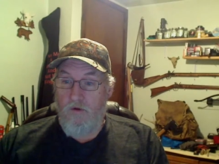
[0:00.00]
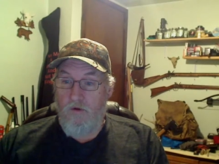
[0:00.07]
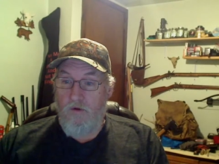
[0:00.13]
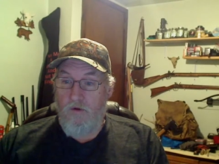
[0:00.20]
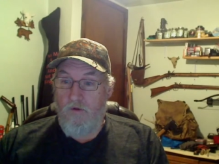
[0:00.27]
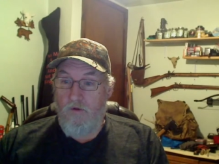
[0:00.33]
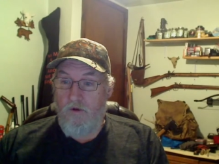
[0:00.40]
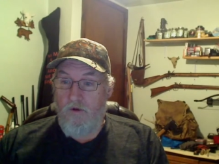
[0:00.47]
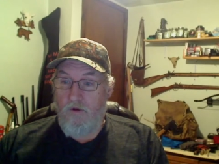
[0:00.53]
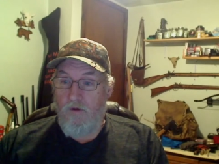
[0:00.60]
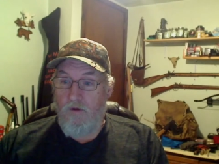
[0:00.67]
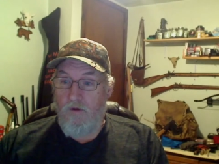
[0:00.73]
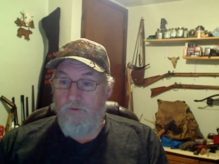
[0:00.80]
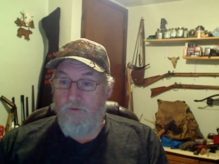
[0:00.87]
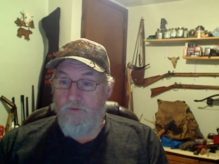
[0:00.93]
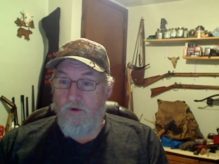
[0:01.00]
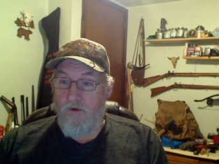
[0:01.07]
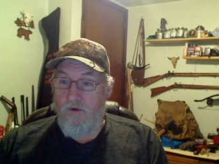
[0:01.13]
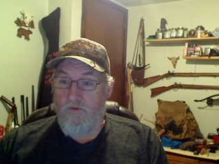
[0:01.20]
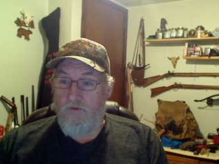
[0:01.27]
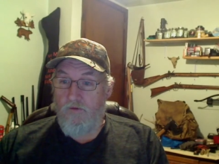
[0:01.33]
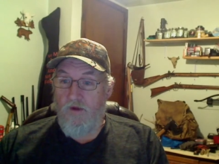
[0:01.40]
When you quit smoking,
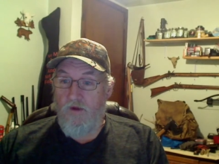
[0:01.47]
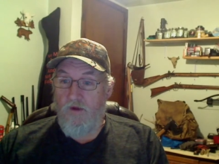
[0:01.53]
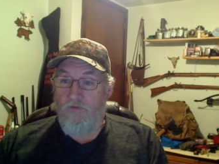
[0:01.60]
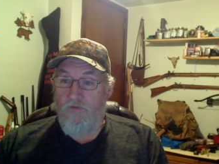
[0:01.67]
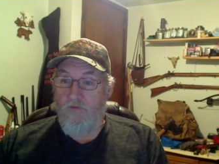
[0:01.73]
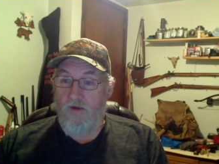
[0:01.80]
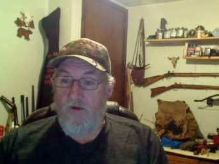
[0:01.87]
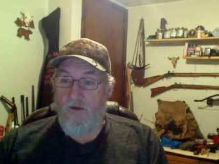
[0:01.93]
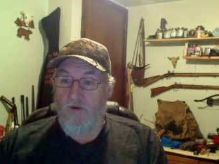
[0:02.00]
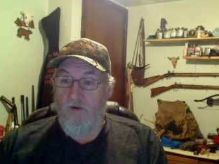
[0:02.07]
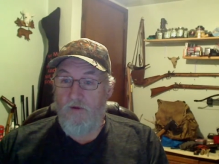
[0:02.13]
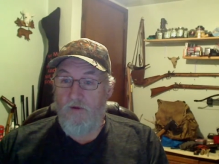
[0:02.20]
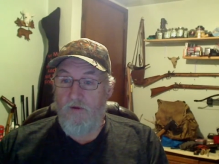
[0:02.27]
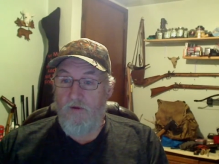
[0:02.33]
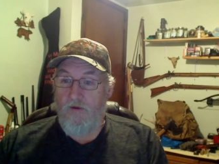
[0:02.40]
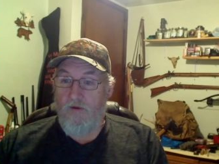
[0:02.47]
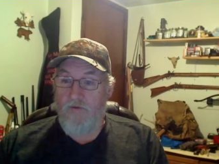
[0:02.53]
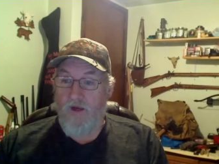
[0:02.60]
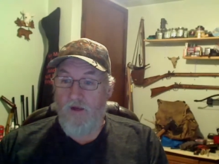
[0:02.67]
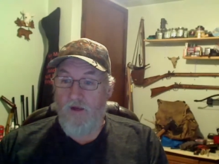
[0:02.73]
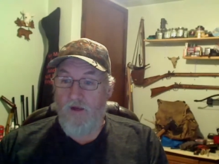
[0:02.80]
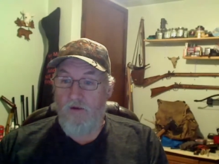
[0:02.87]
it was 95 cents a pack
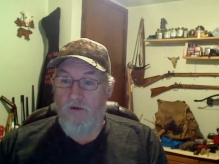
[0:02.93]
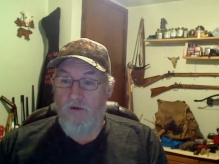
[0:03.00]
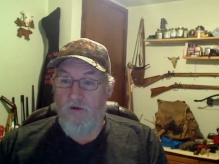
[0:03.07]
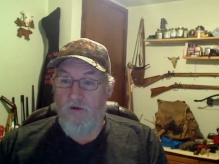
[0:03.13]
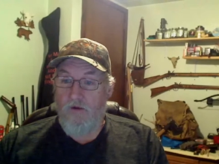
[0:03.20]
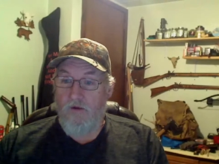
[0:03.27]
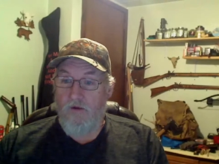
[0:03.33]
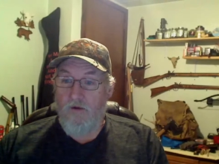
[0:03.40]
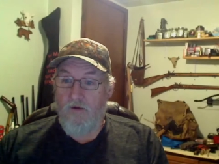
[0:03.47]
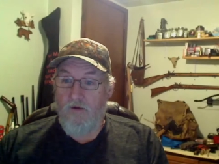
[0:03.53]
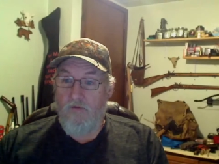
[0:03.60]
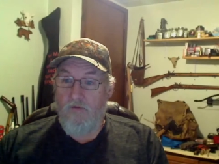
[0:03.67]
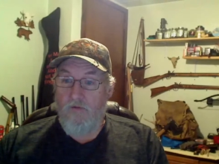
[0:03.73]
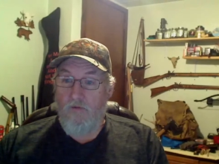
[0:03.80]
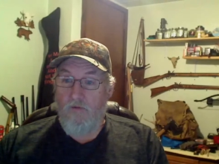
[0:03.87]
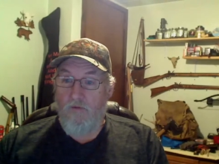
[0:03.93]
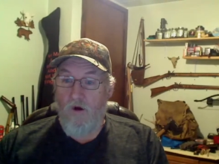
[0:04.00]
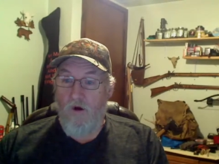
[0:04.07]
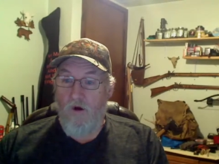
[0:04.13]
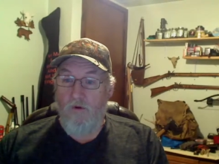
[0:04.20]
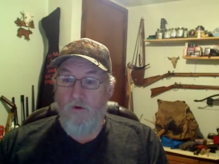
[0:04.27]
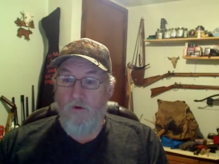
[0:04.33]
from
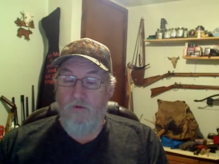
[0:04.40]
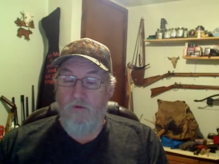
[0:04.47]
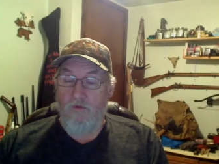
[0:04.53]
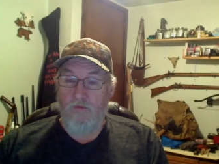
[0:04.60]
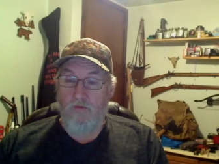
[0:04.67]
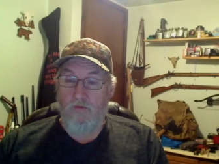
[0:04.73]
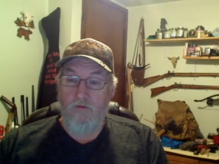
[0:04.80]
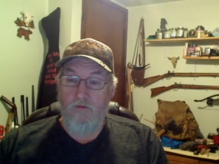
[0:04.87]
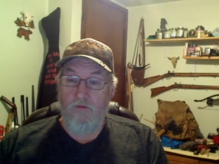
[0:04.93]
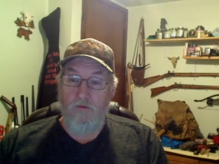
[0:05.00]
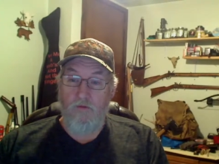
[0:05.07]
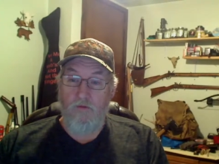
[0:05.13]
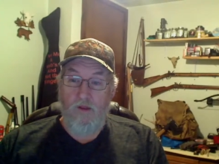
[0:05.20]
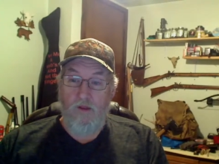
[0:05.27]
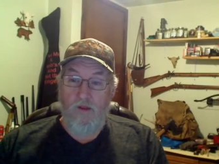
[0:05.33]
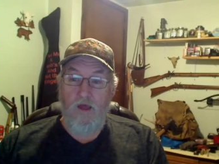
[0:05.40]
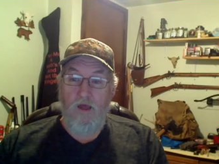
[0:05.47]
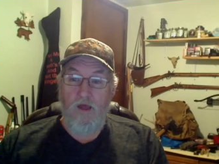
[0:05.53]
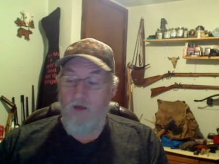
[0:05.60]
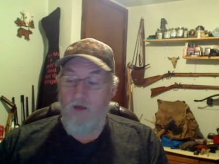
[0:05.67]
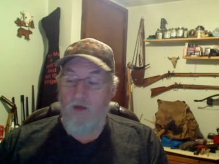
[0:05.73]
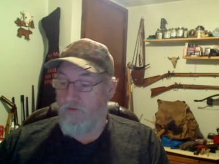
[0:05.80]
Marlboro. Well,
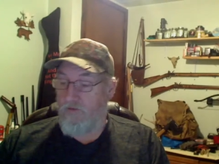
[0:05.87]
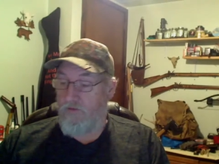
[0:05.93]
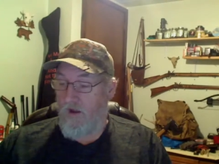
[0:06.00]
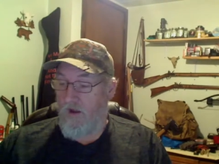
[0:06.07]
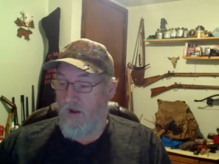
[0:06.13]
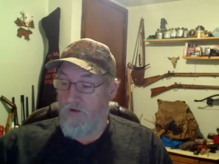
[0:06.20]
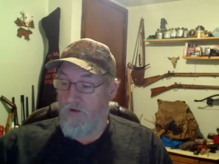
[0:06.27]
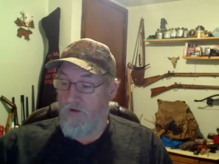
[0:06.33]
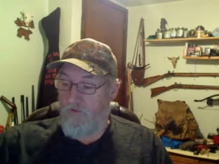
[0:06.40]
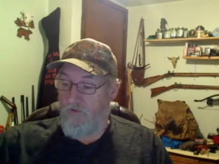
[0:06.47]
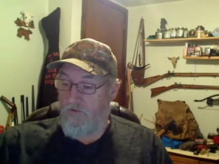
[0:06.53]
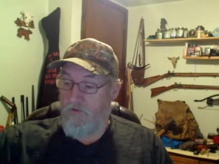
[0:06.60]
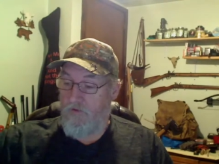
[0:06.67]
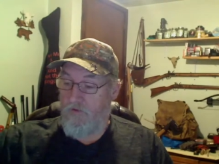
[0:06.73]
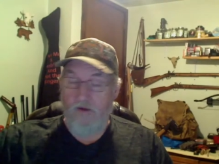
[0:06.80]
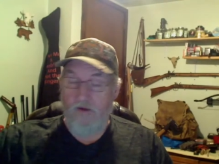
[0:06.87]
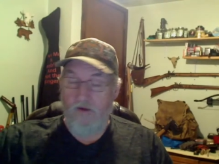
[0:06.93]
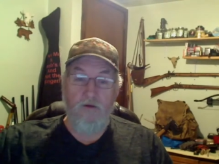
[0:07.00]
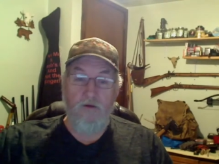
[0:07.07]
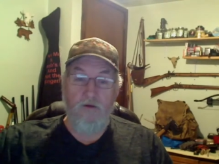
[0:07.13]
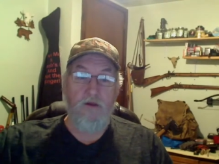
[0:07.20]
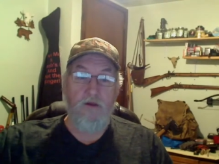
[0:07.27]
that tells a lot.
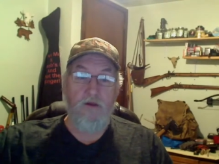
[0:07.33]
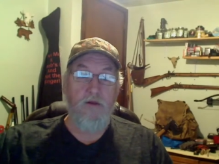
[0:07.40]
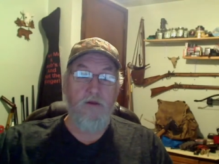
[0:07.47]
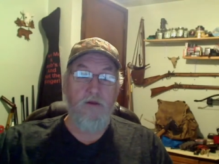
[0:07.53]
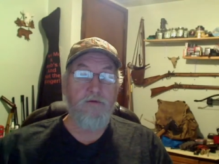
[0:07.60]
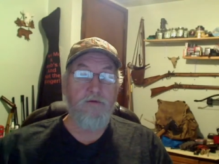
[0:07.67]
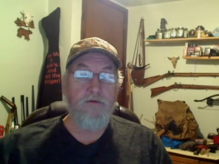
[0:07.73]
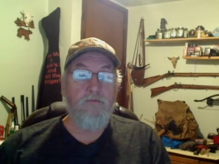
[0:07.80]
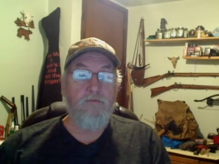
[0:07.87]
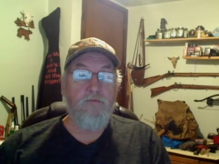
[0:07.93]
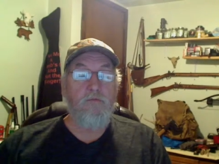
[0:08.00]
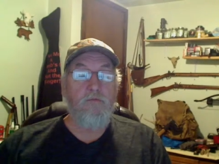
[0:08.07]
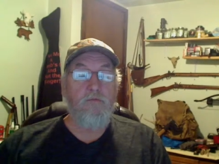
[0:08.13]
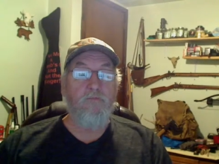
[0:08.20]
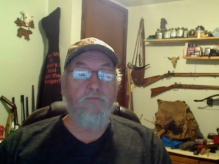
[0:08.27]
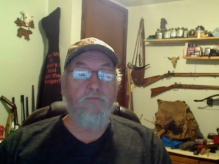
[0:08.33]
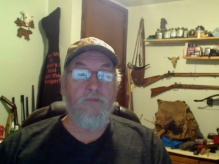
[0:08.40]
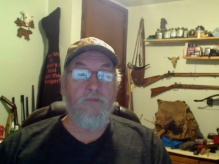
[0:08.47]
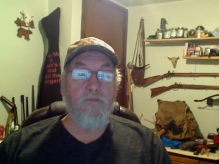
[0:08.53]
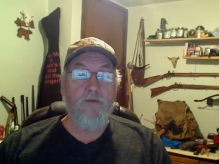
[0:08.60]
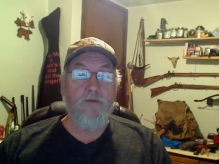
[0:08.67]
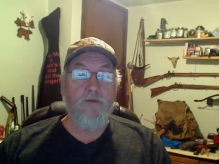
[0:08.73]
That's
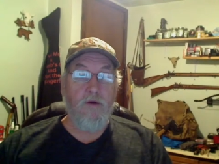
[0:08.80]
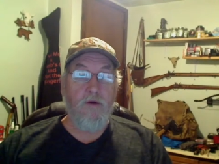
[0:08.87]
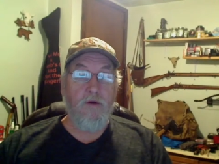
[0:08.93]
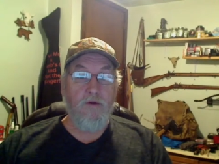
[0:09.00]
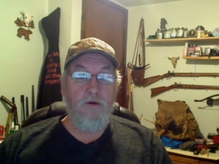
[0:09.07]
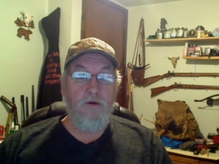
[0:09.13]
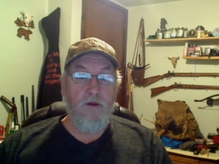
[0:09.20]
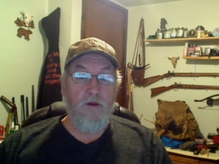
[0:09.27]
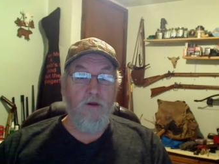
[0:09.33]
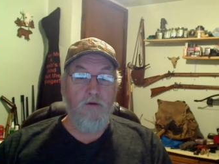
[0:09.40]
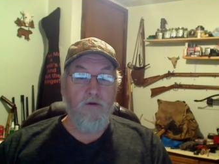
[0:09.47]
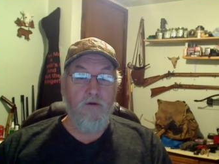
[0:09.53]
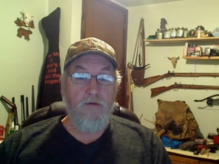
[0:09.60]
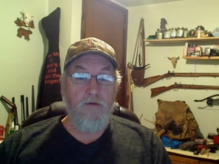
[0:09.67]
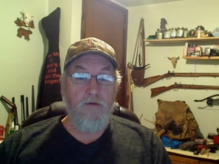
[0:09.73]
telling your age.